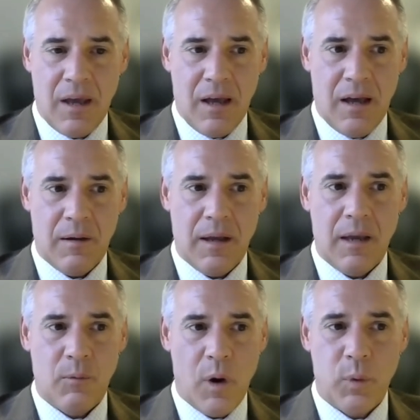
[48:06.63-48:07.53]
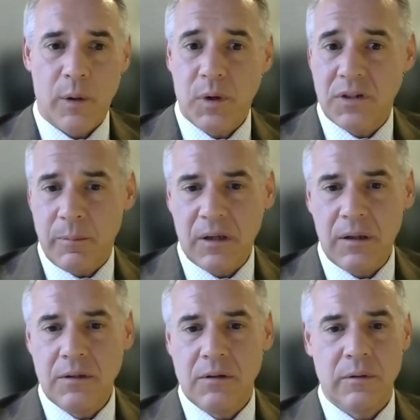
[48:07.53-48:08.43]
Uh, and what we would
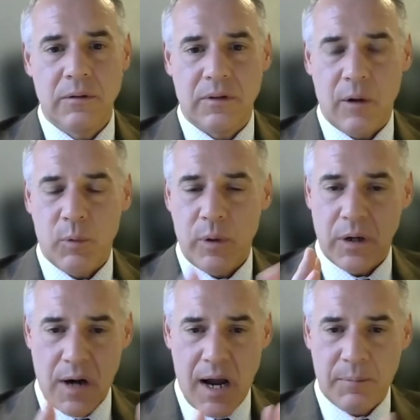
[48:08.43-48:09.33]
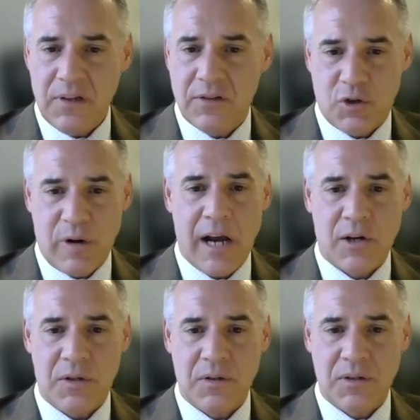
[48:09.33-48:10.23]
typically do is that we would grab these
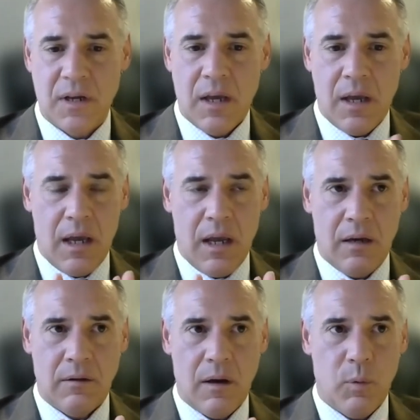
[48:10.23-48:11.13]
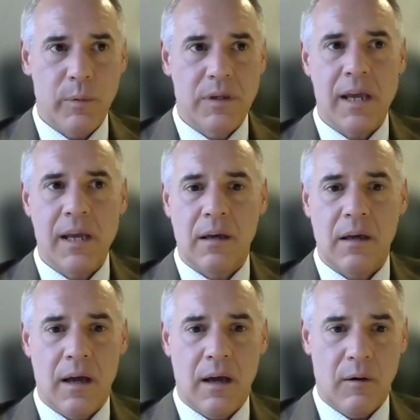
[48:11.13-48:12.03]
attractions and we would take,
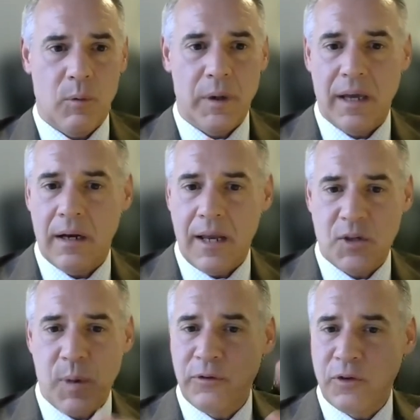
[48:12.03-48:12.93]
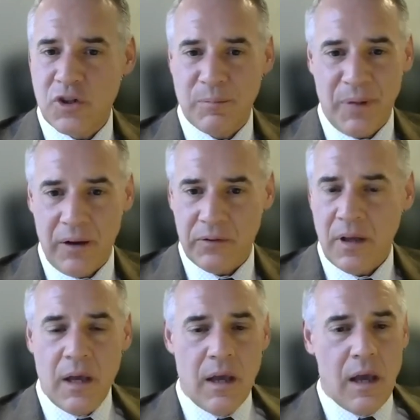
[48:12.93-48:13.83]
uh, we get a sponsorship bus
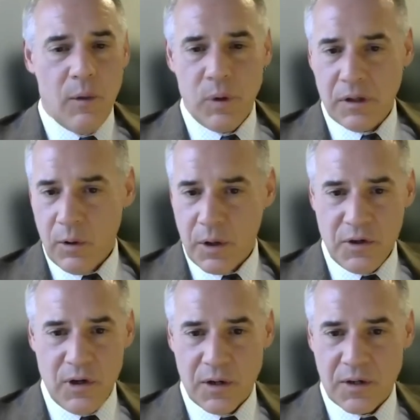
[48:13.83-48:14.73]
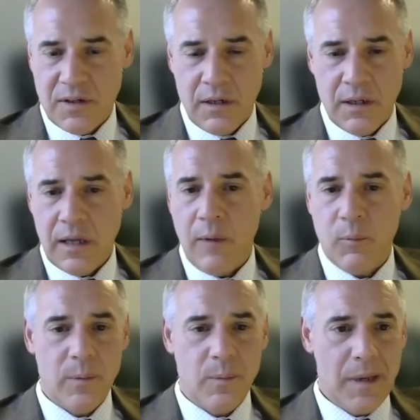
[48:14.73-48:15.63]
and we'd go to New York City and
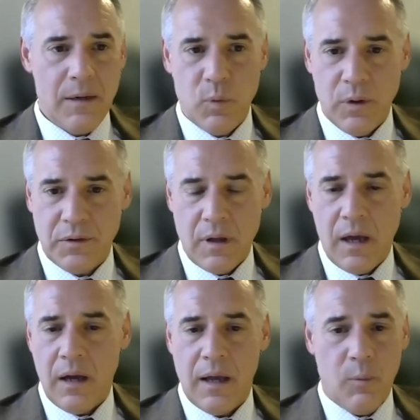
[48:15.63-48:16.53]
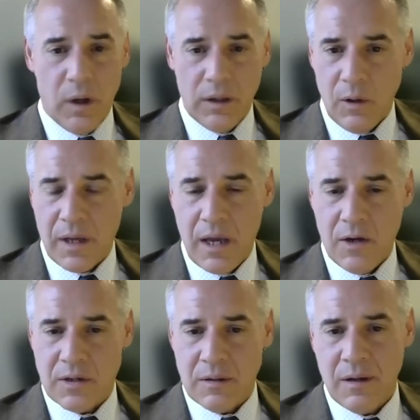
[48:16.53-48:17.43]
we'd meet with, uh, in one
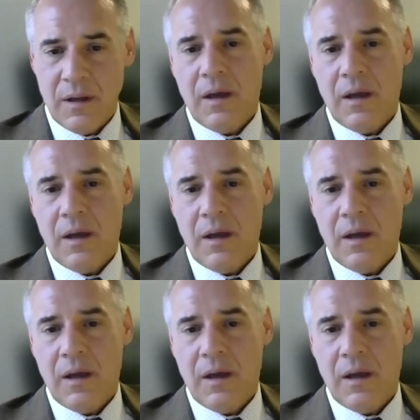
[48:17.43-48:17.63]
location,